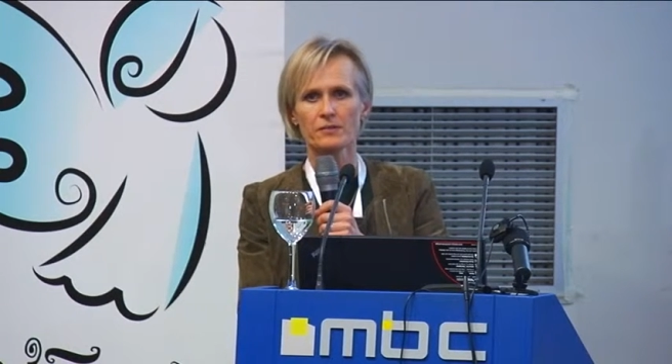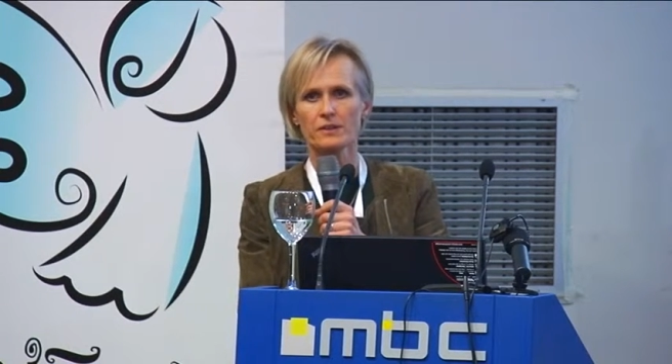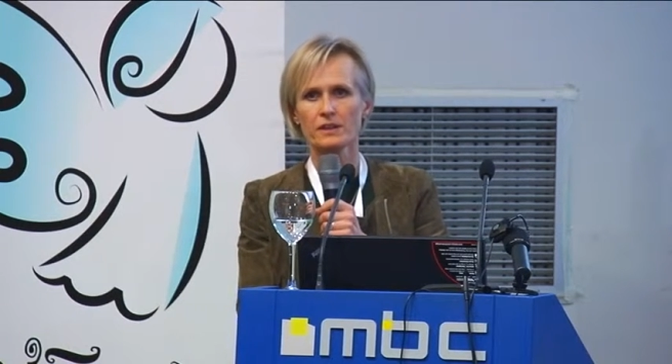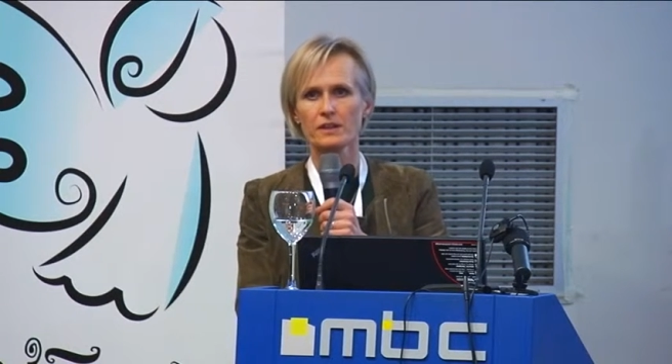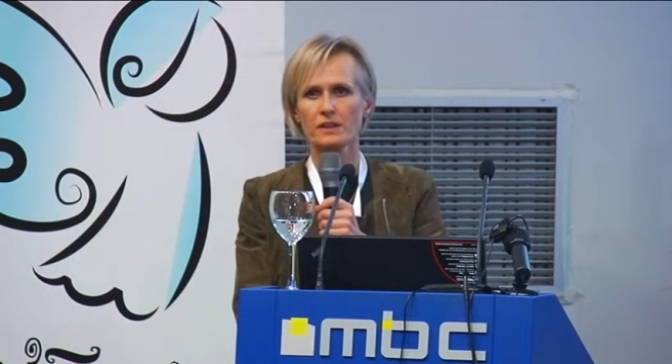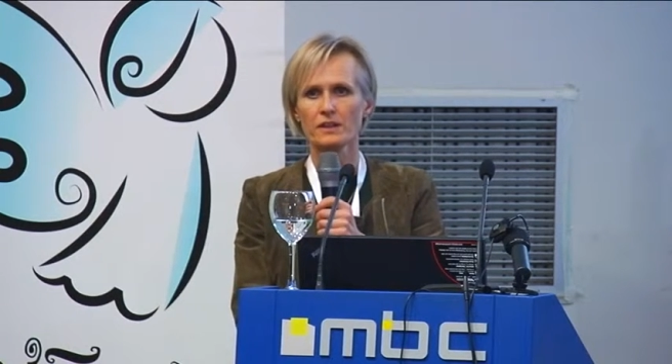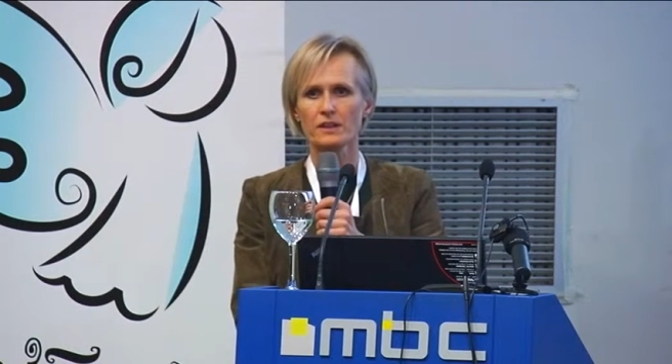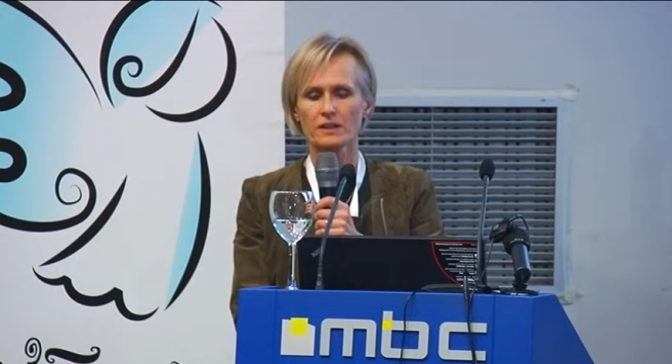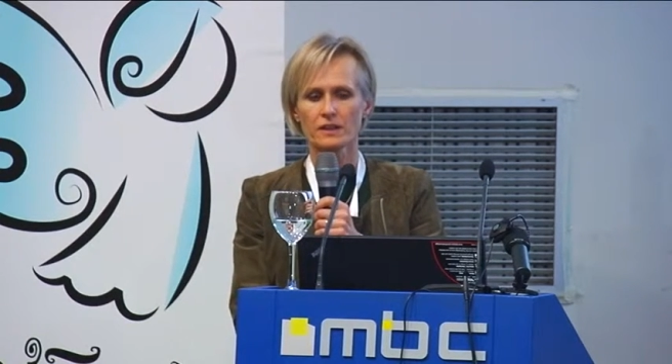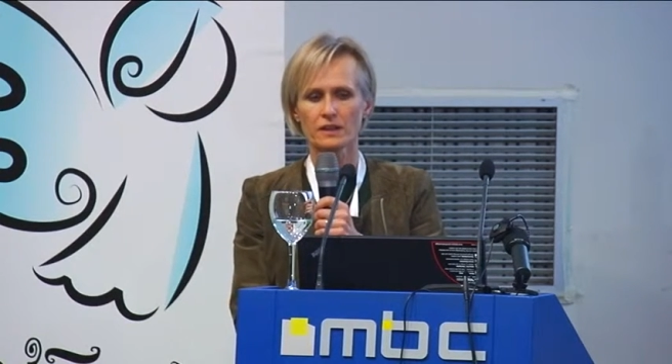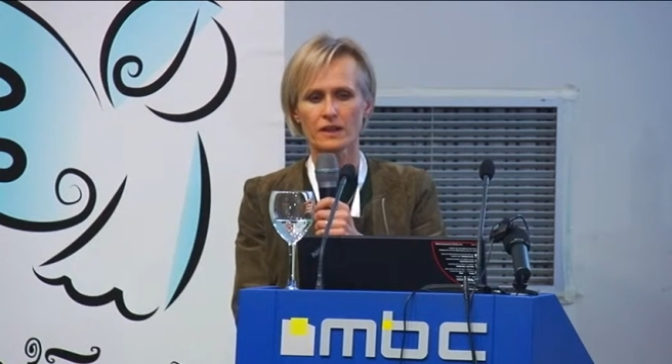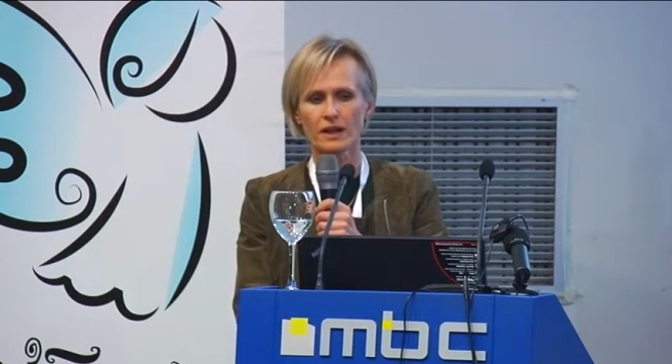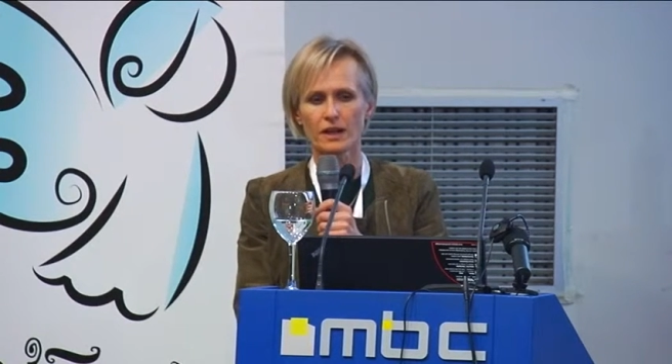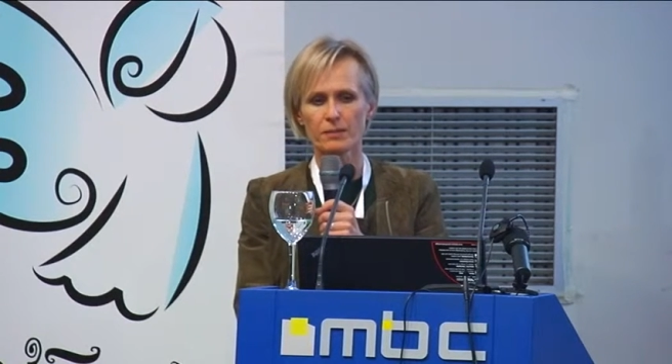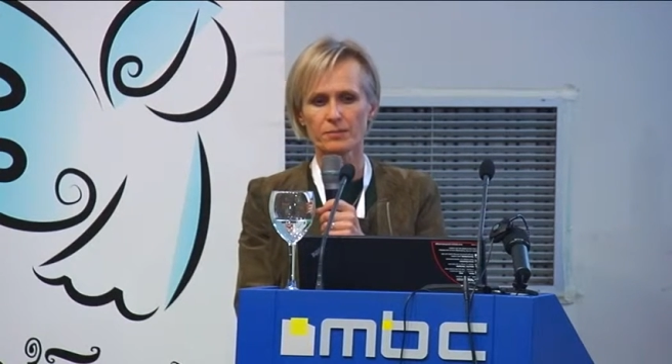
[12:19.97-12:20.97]
the
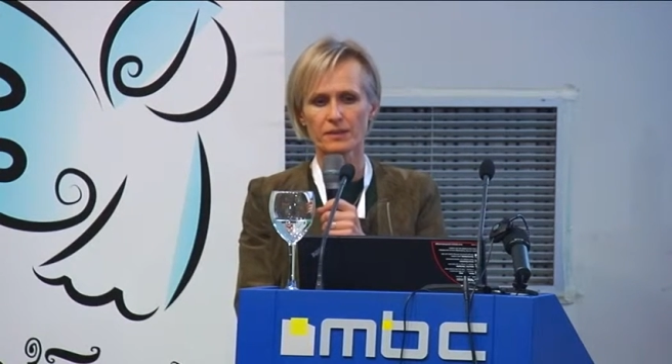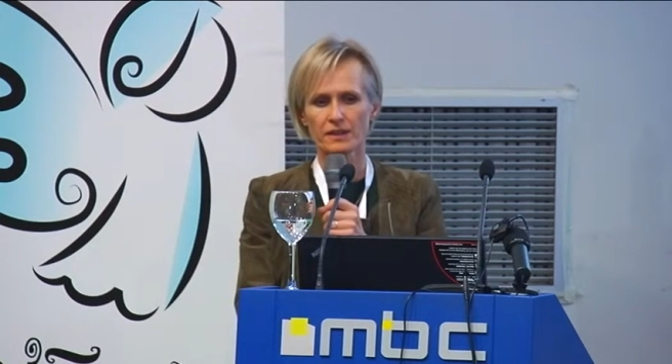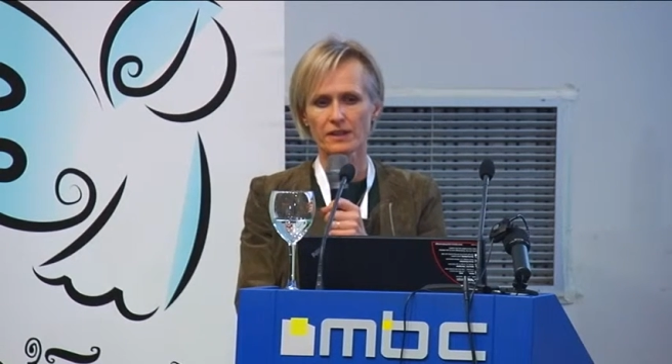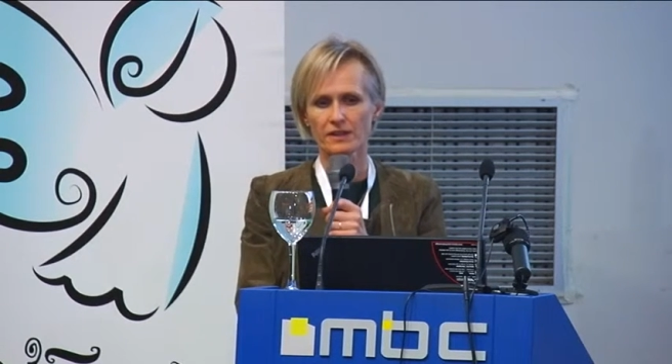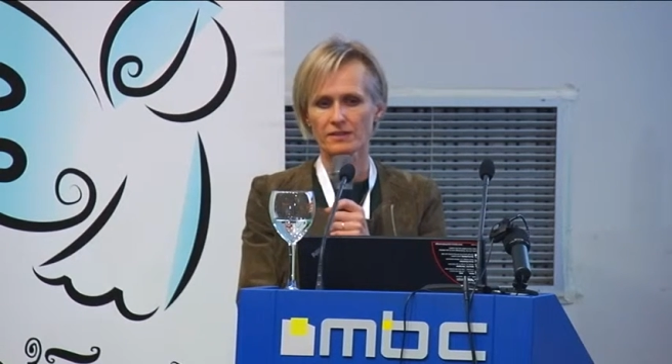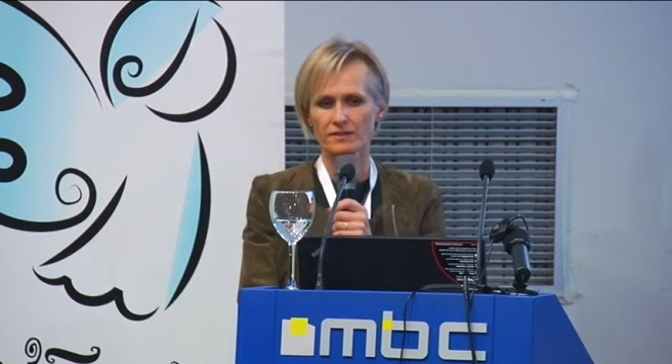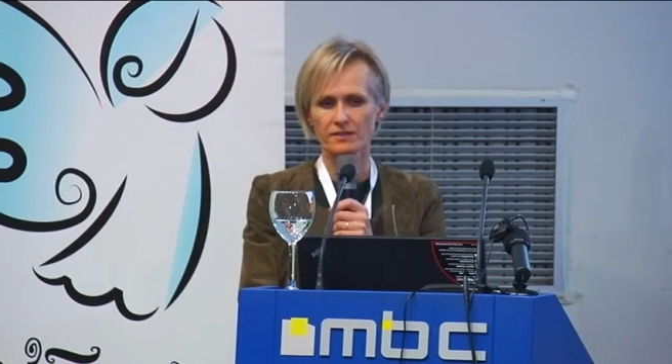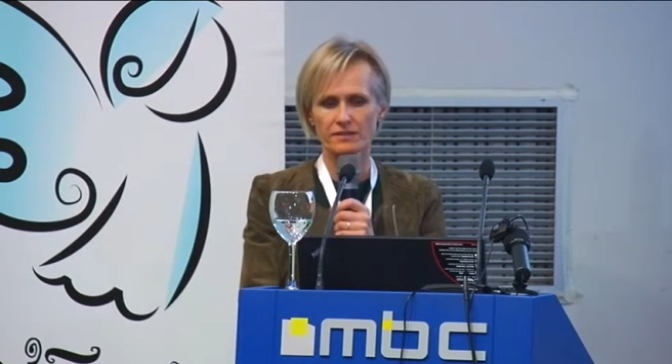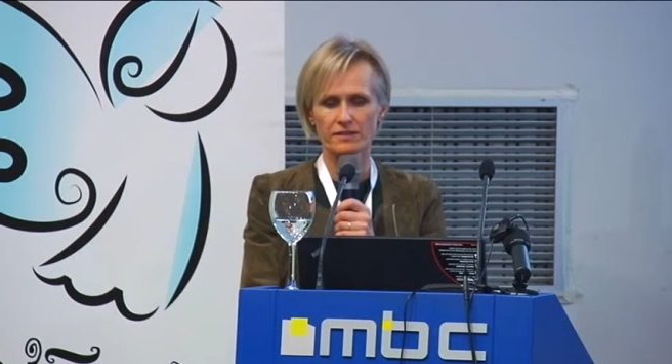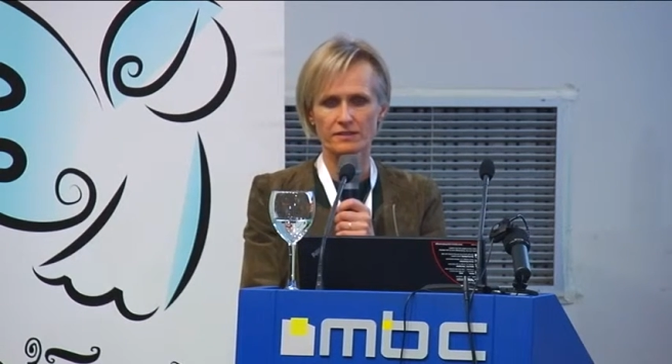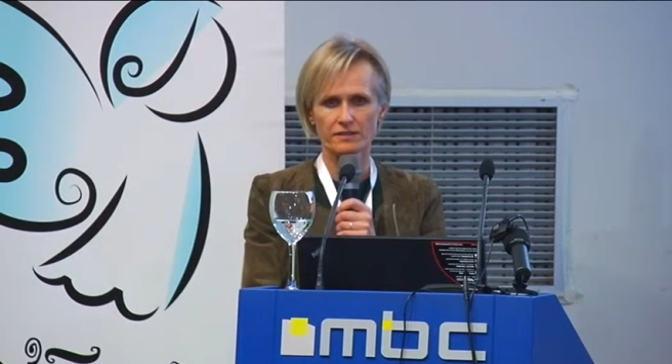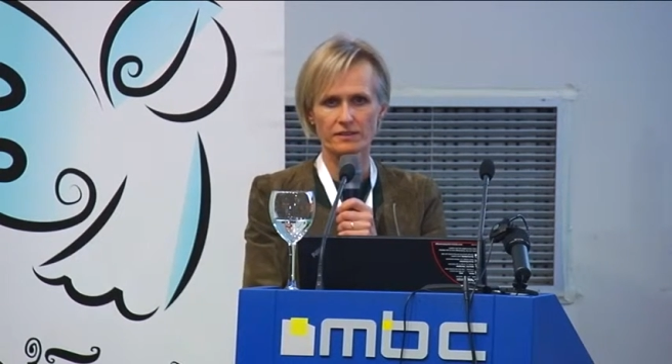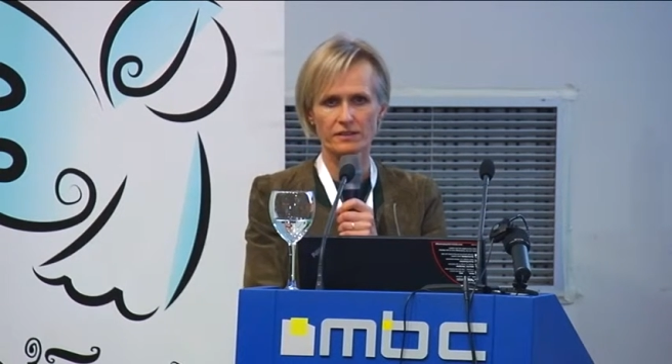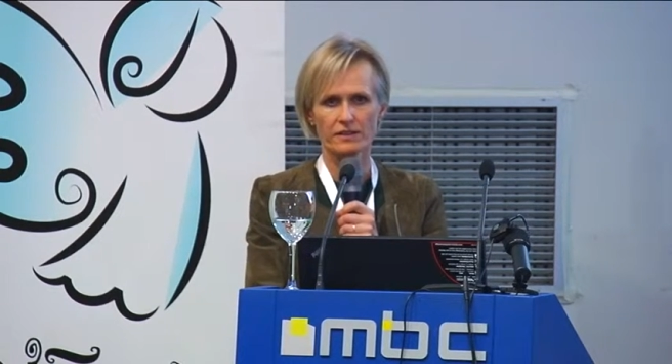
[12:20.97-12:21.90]
IPS,